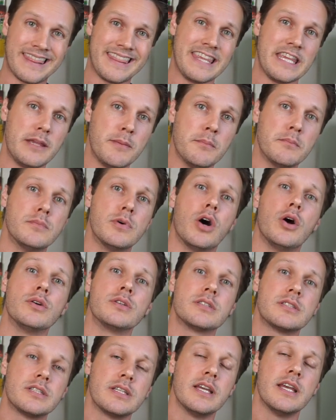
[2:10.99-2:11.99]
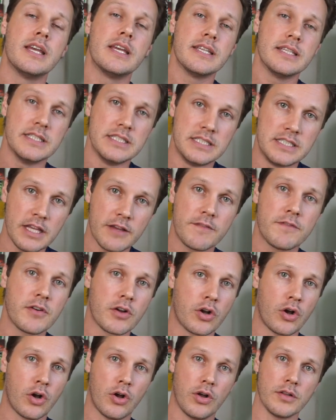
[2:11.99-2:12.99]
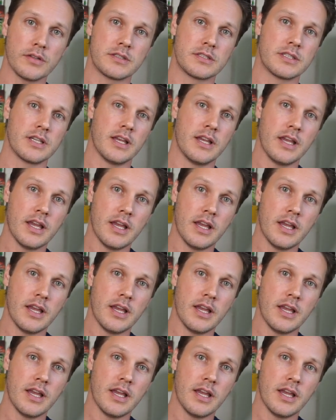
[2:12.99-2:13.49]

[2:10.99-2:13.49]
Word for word: the most difficult